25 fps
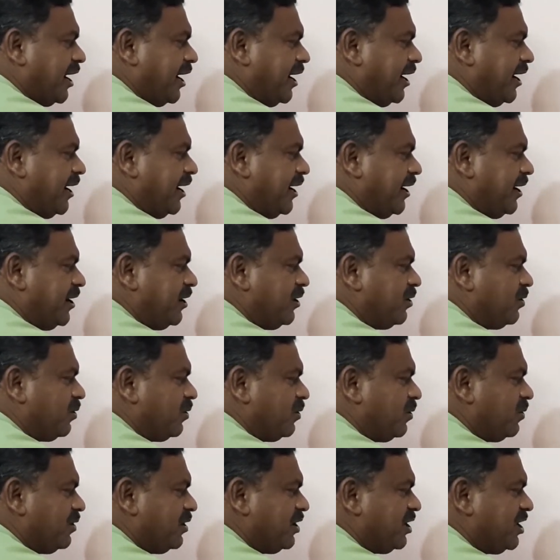
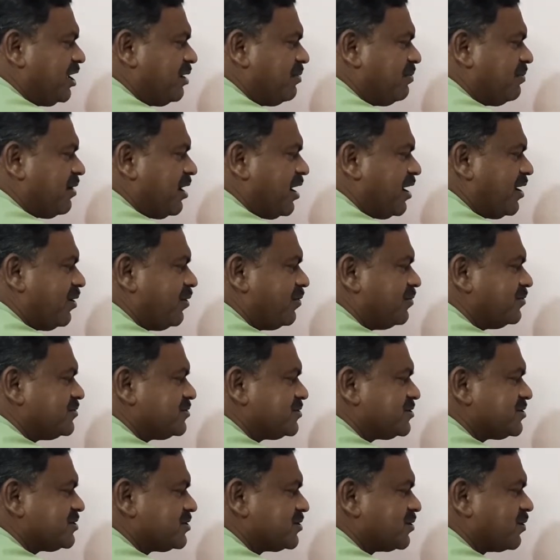hydronium
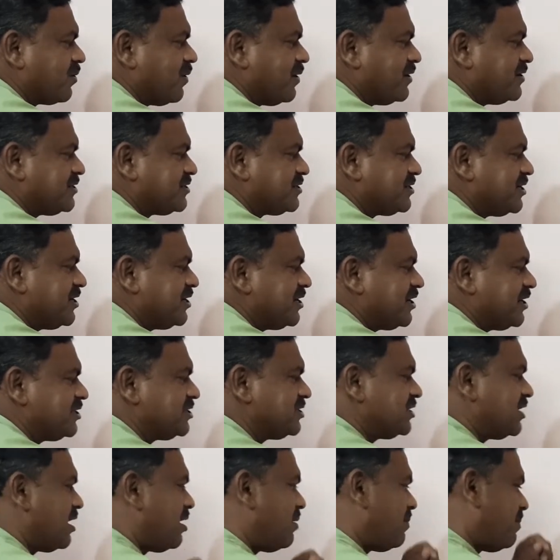ions,
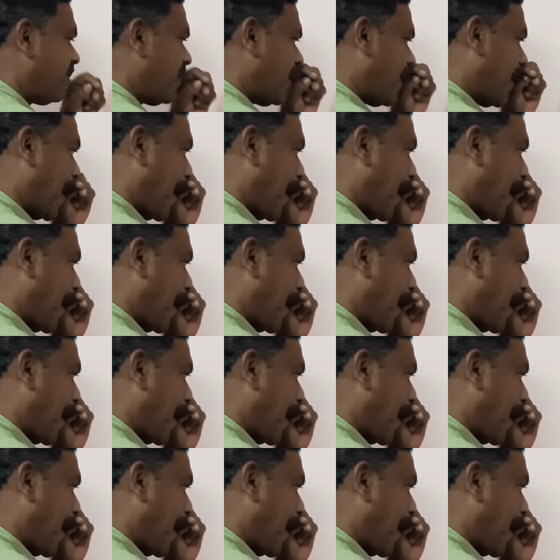concentration of